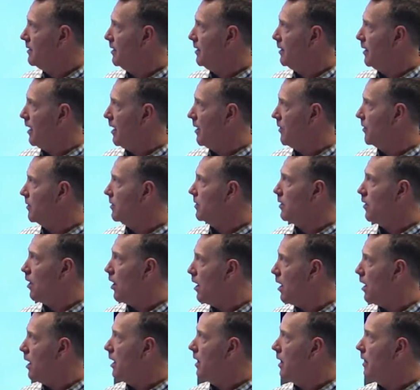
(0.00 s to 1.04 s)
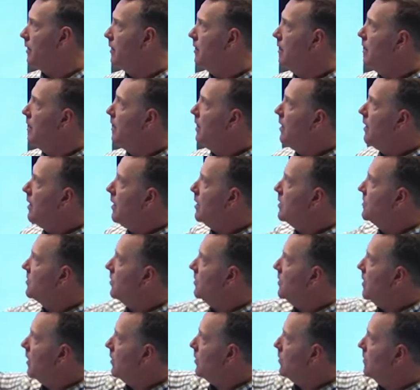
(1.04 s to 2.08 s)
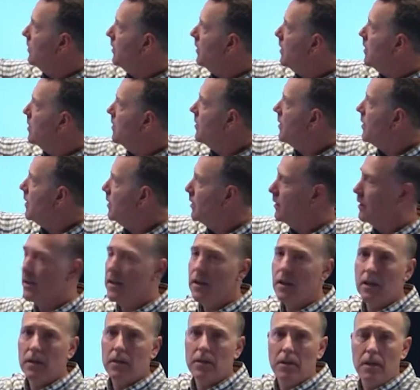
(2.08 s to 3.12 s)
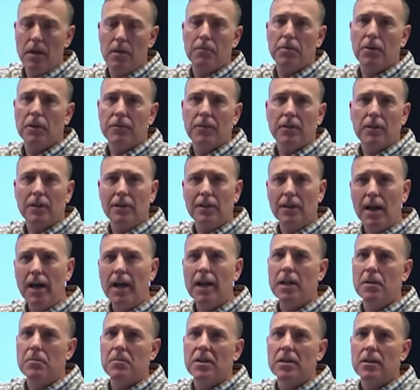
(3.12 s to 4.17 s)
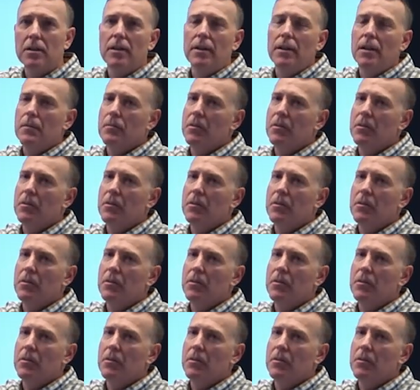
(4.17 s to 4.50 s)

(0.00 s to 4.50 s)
together and on. And so not only are they in perfect alignment,